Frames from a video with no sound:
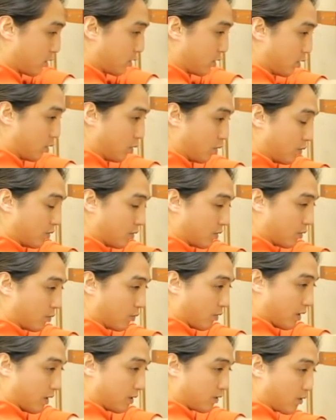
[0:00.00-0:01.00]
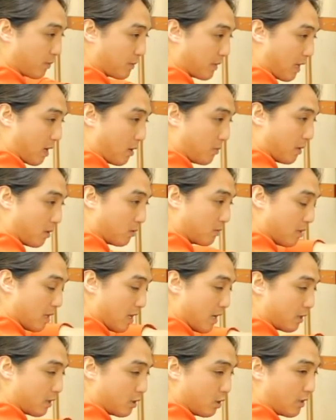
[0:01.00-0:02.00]
to the wrist from the elbow.
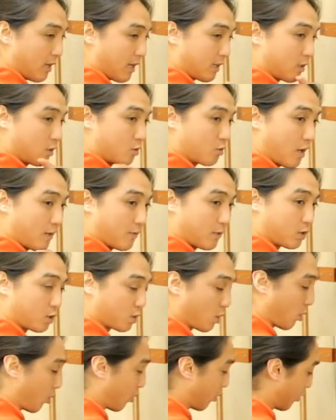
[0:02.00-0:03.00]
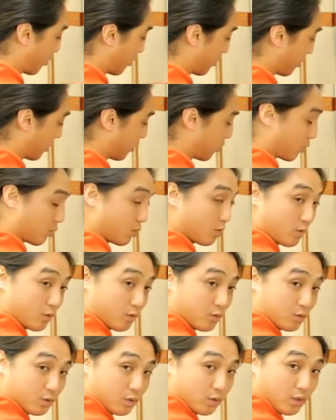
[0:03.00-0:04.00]
You're not going to drive the shoulder
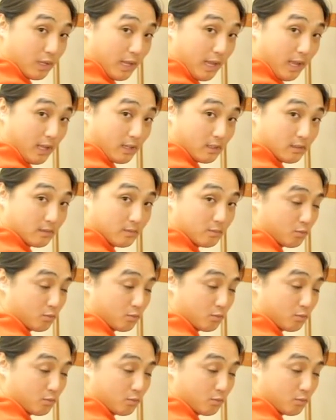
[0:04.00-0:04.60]
to the hand.